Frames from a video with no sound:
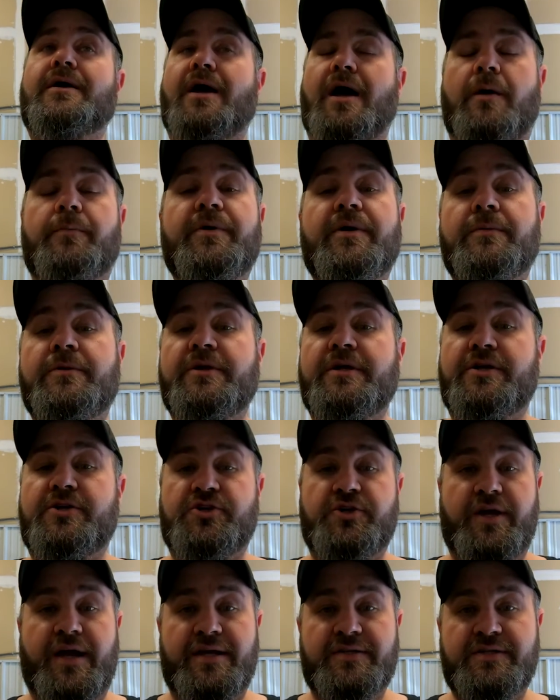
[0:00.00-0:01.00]
I'll be able to get
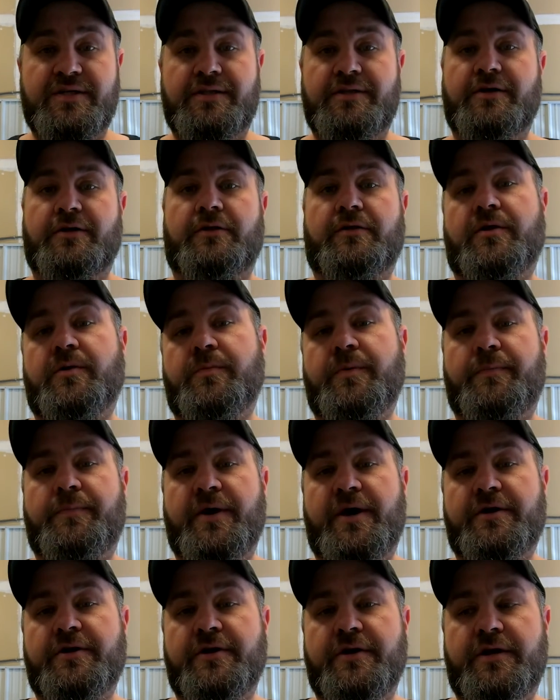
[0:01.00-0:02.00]
you guys in there a little bit
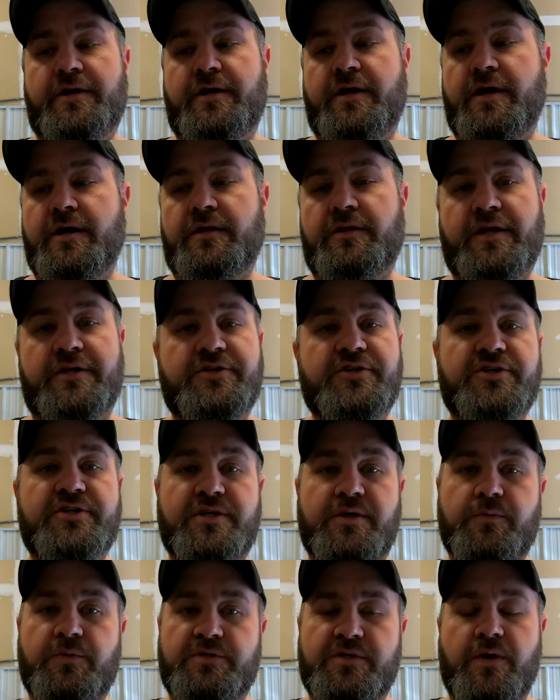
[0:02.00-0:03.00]
better and let you
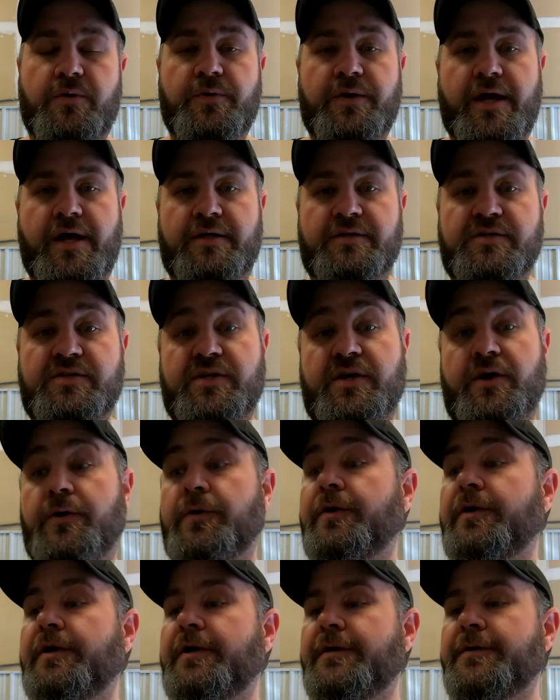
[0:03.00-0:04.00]
see what's going on. So
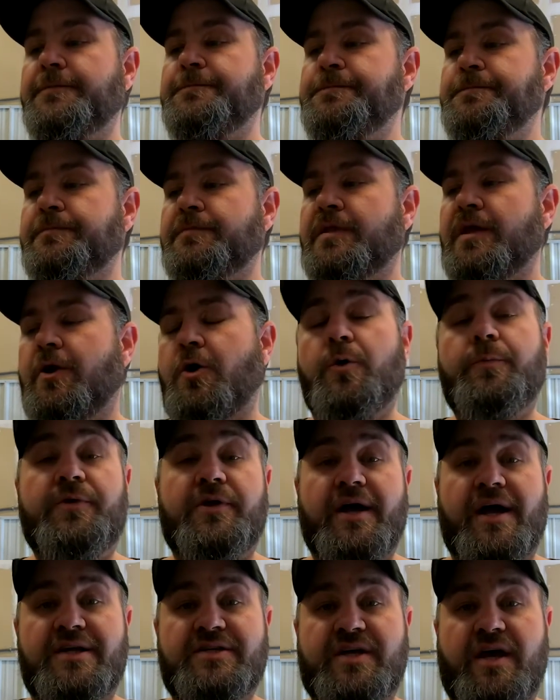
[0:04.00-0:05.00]
I hope you
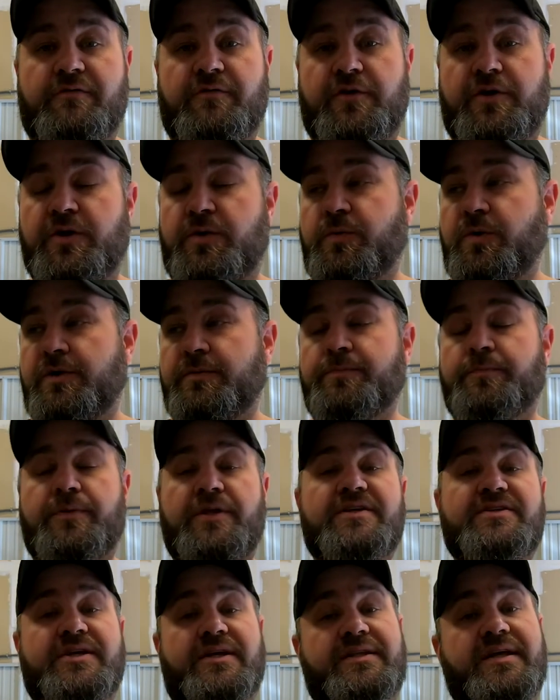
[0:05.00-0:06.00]
guys have a good one.
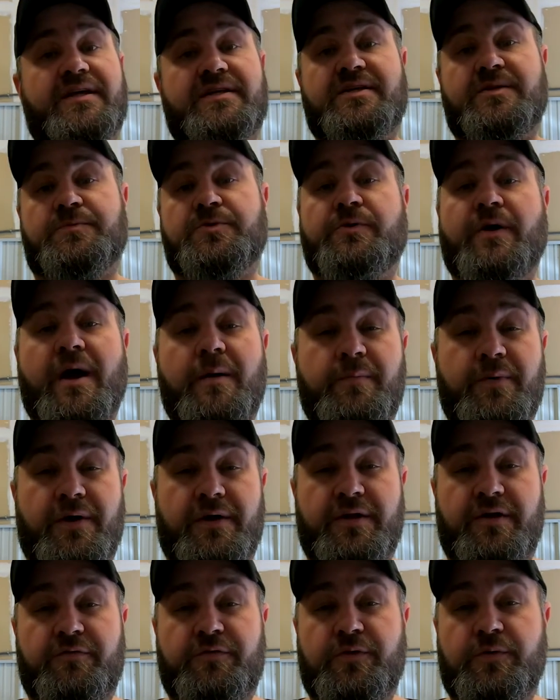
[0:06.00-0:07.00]
Please hit that subscribe
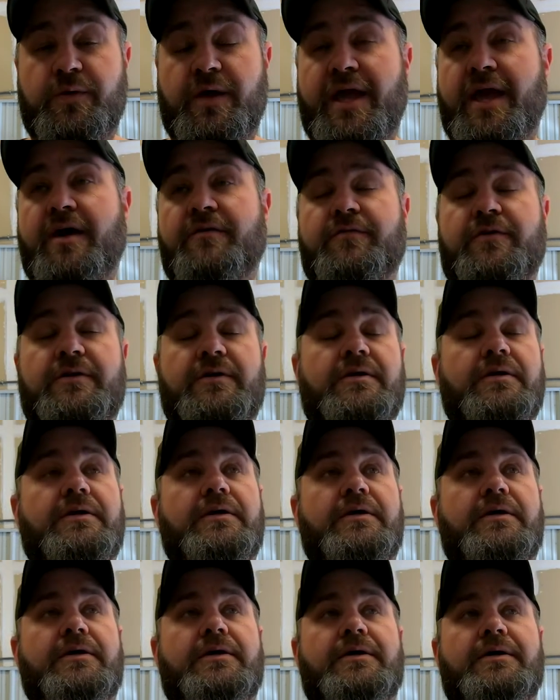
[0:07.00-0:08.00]
button if you haven't.
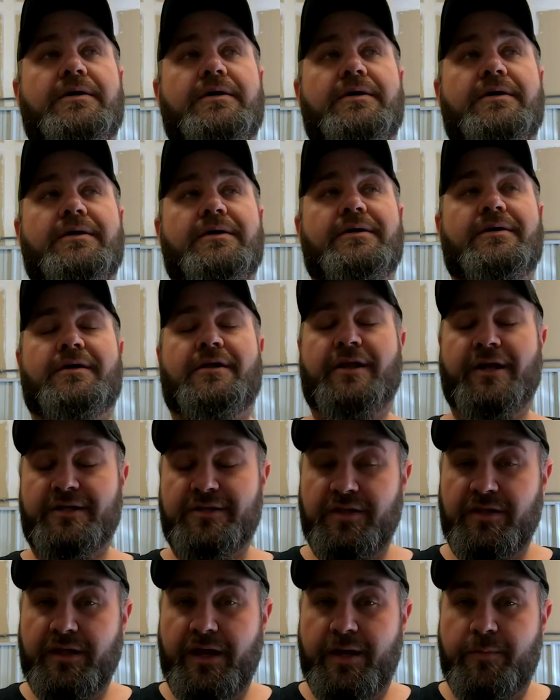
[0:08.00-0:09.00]
Click
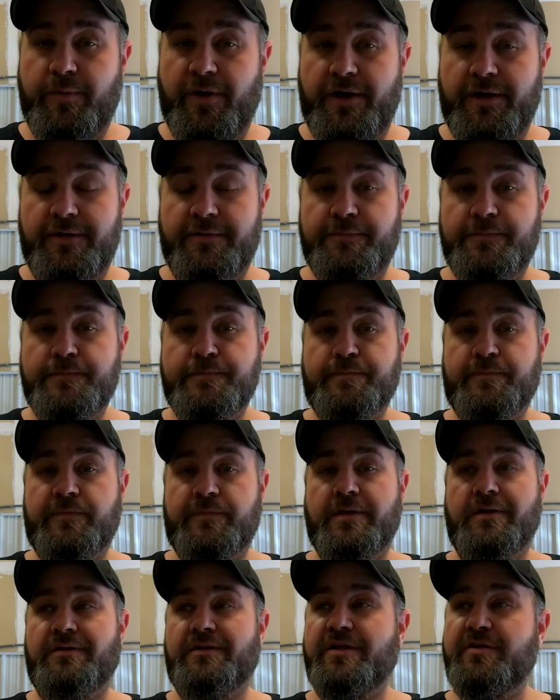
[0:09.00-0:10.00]
the like button.
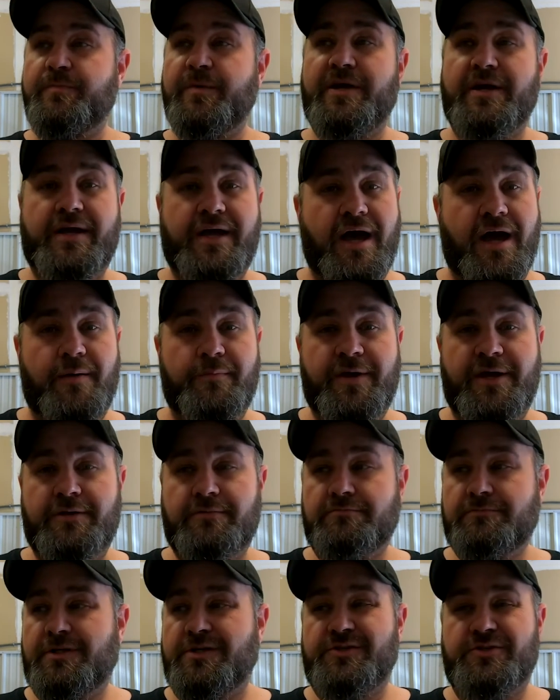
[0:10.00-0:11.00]
Leave me a comment,
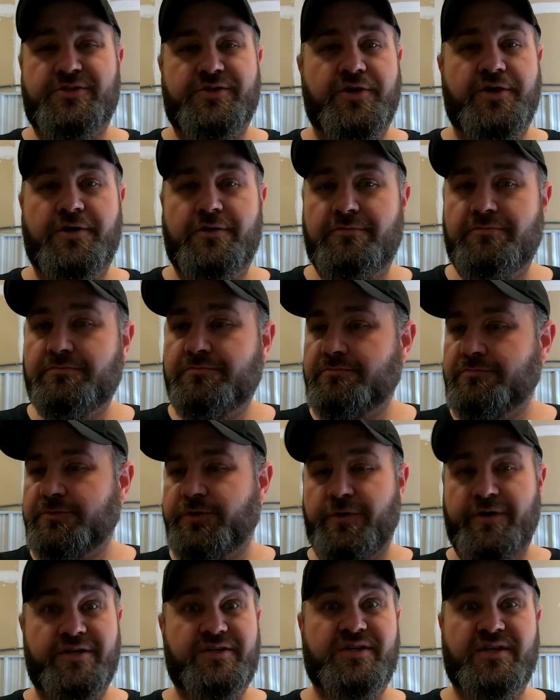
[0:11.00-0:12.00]
concern,
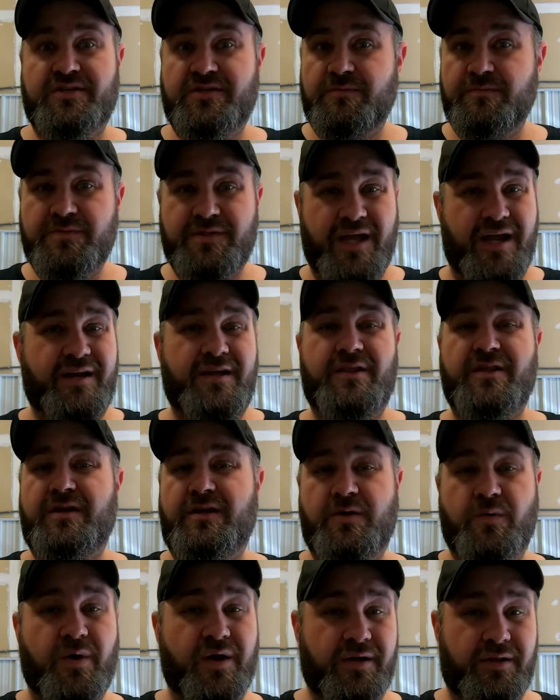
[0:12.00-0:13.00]
criticisms, anything
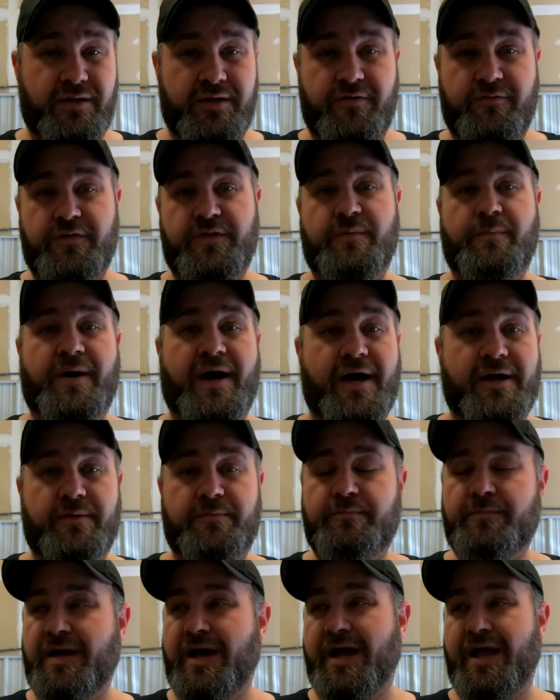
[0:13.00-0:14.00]
you want to leave in the
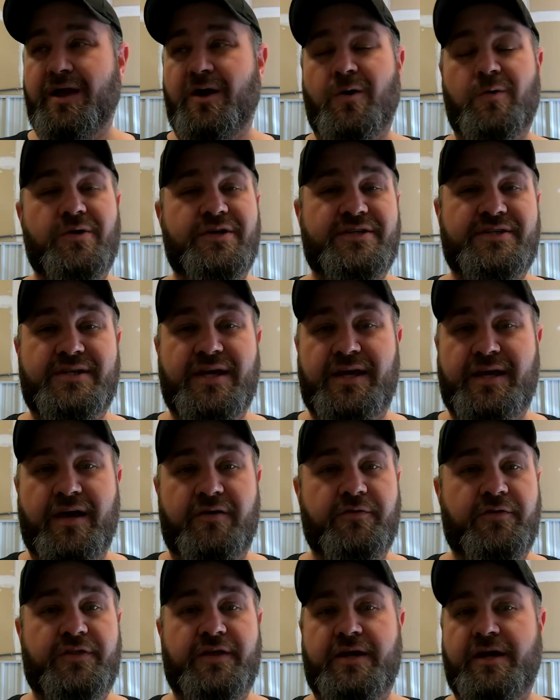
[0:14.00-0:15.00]
bottom. I always take
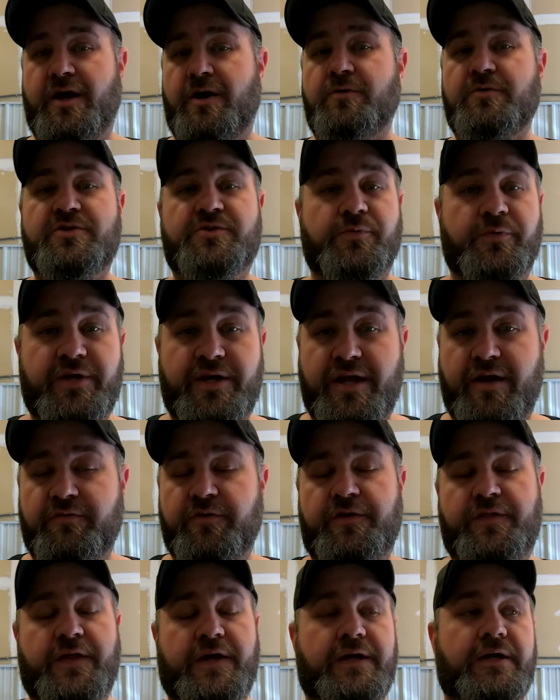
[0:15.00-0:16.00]
everything. I always read
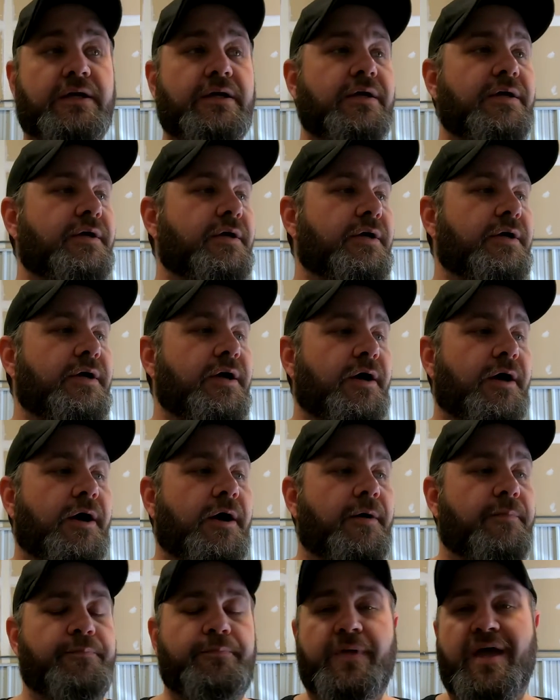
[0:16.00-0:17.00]
everything.
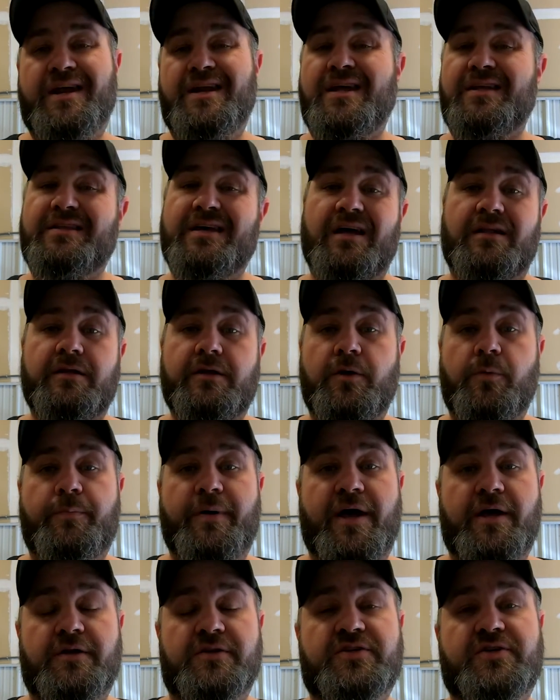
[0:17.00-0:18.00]
And hit that little
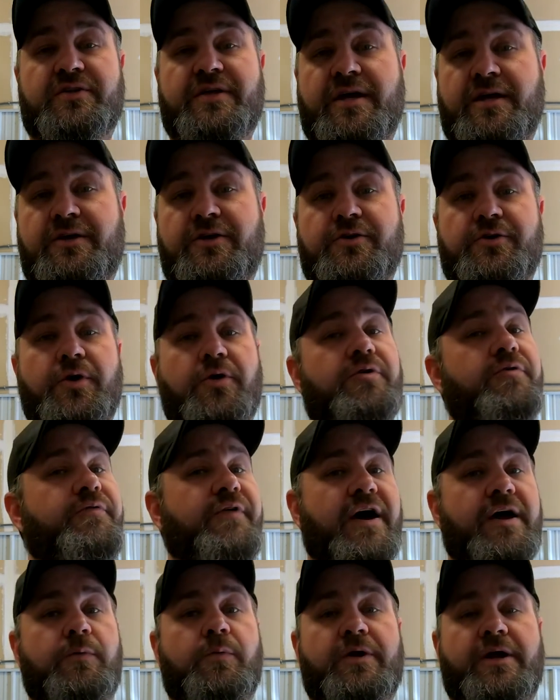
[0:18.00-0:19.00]
bell so that you're
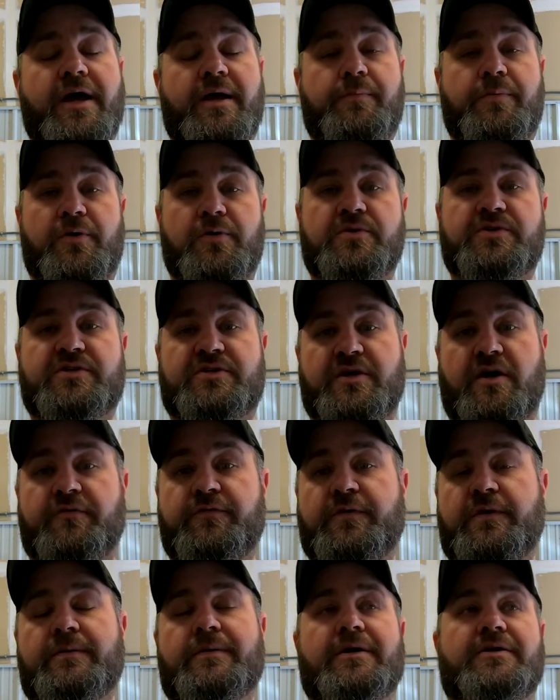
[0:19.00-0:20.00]
notified when I post
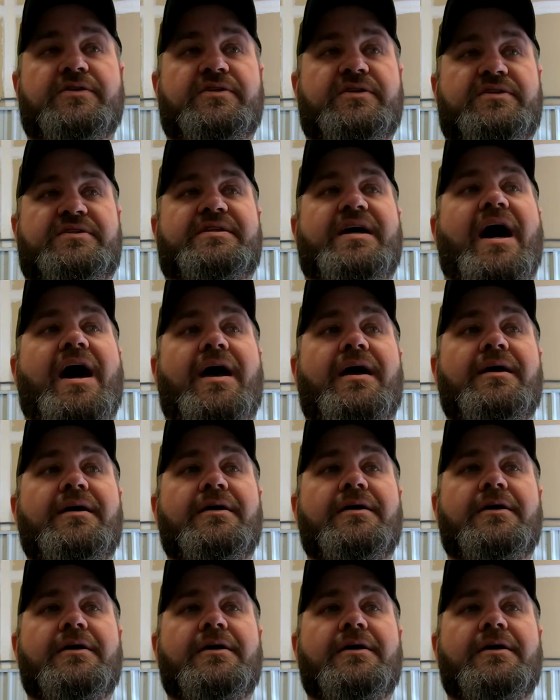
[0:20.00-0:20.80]
stuff, because it's not